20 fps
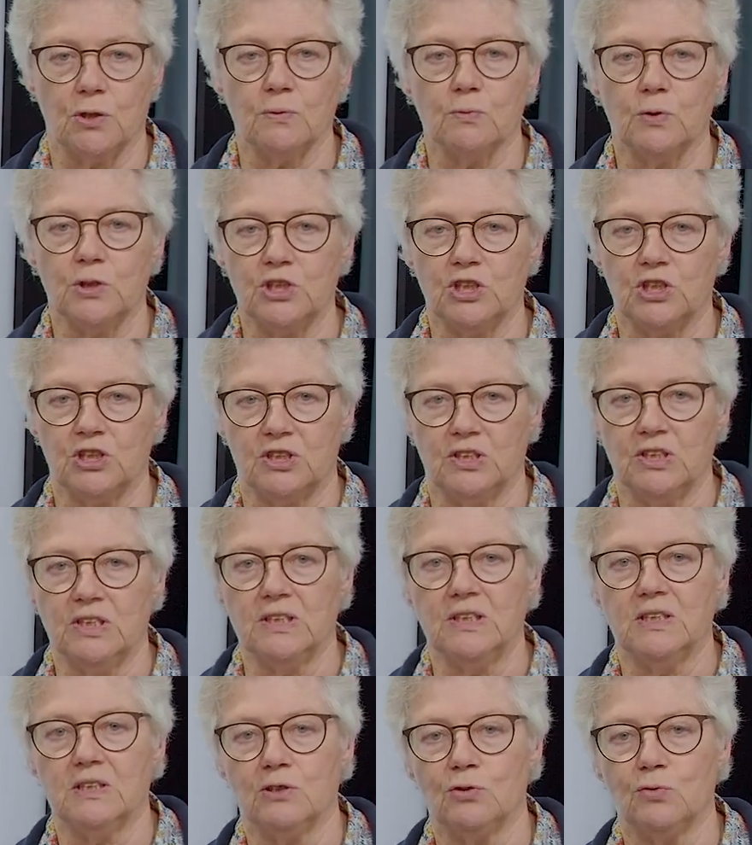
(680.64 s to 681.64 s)
which is
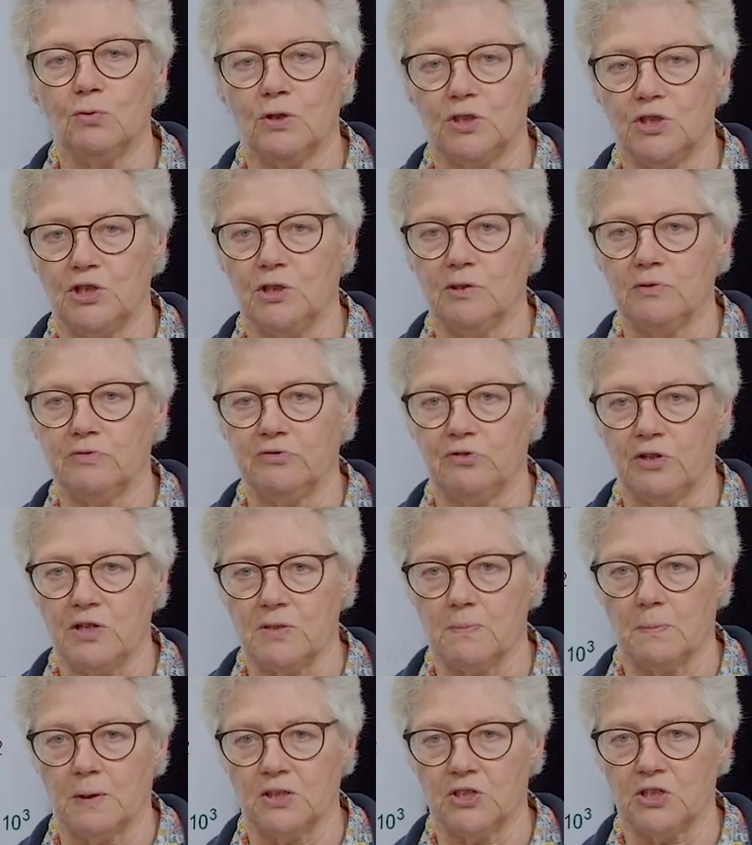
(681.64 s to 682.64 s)
needed to achieve
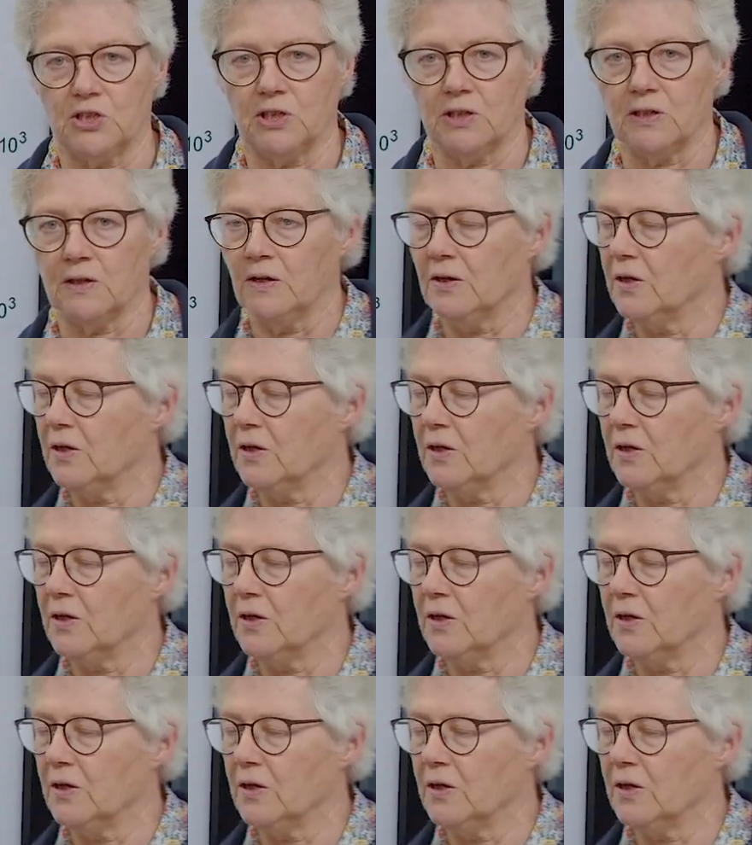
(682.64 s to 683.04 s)
phase matching.